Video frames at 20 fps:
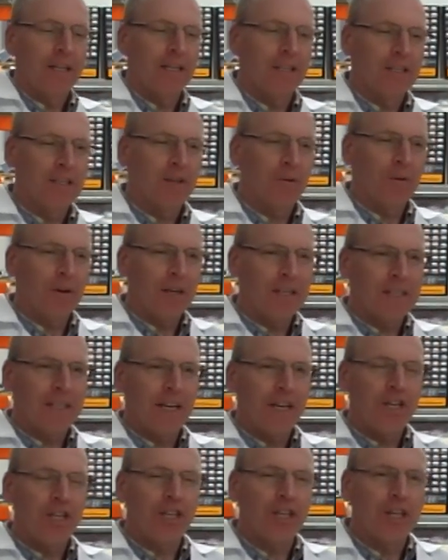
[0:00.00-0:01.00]
So an
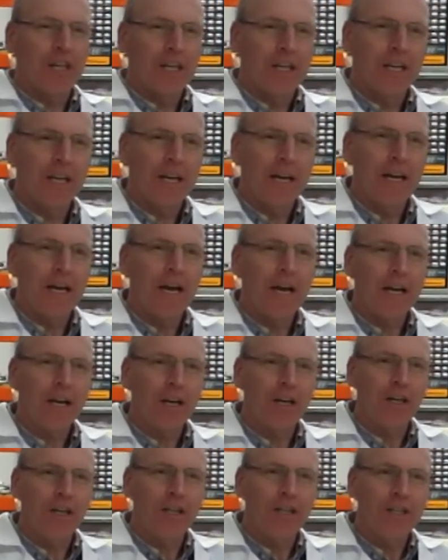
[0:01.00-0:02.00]
oscillation uh,
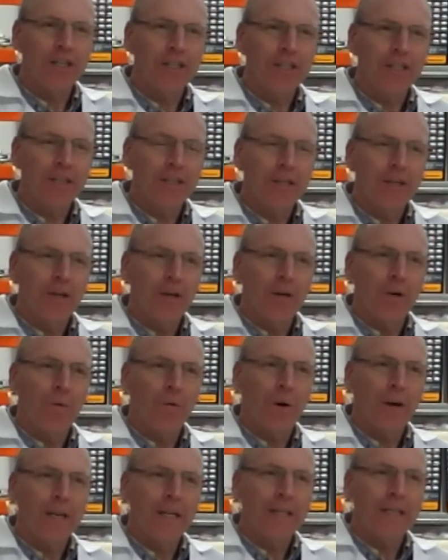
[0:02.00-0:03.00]
occurs
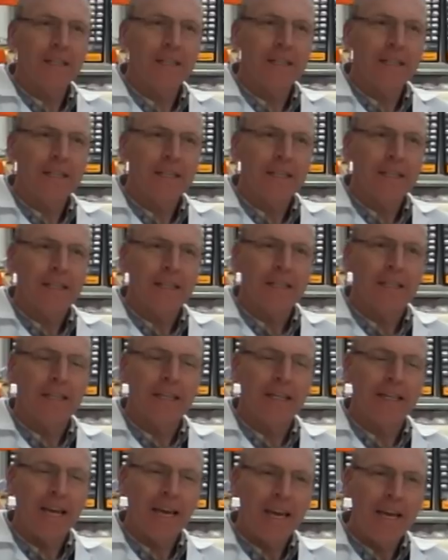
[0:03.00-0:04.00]
when
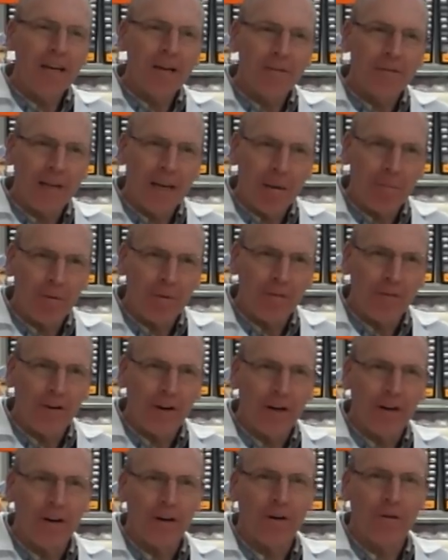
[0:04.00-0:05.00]
the gain of the
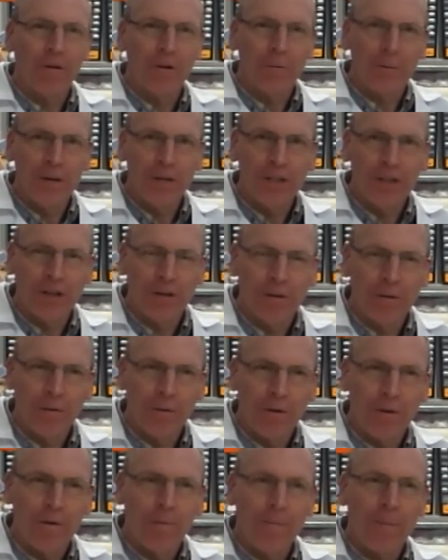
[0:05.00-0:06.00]
amplifier or repeater
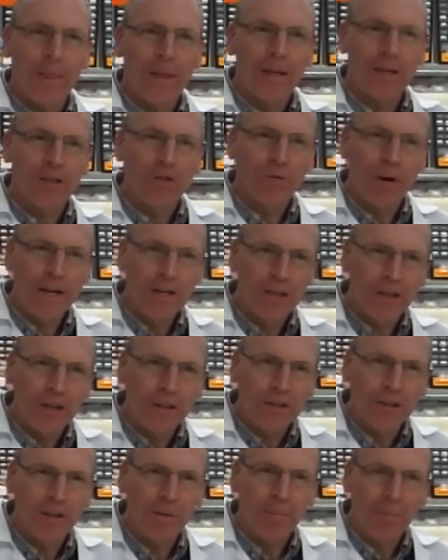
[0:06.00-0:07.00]
is greater
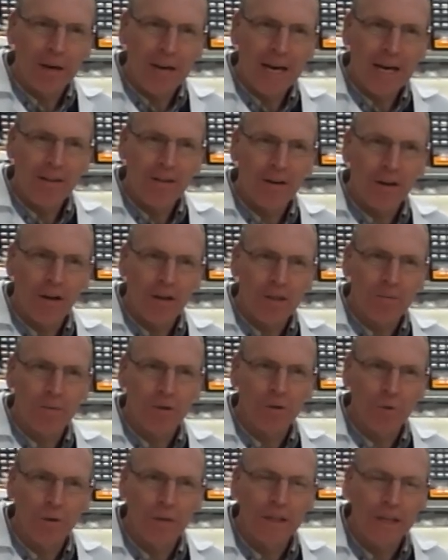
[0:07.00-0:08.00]
than the path loss
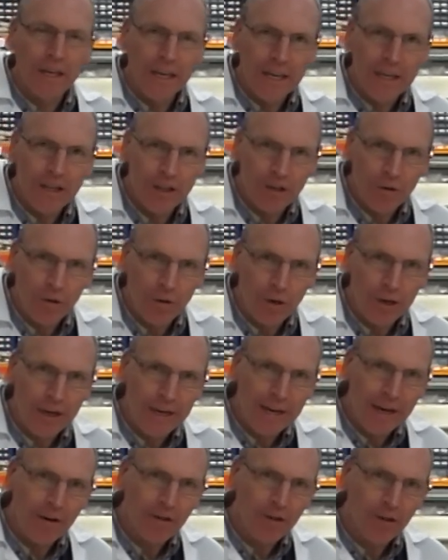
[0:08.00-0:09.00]
between the indoor
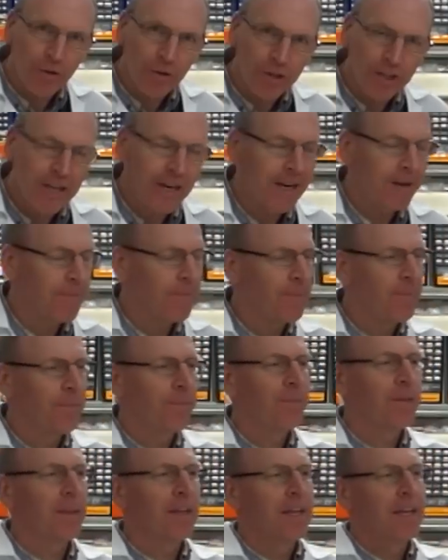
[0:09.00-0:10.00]
and outdoor antenna.
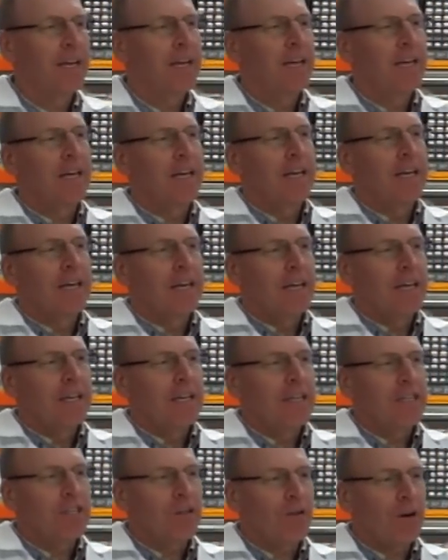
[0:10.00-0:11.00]

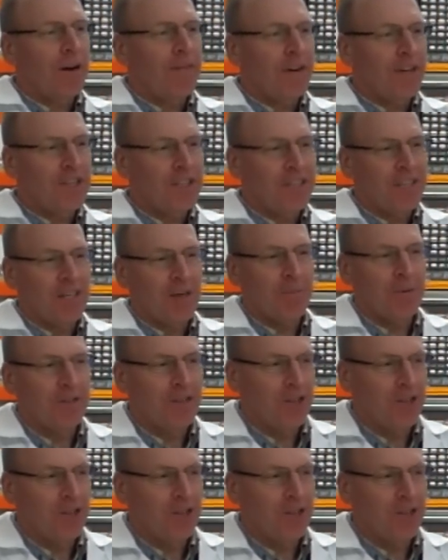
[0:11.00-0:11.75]
So I've actually set up a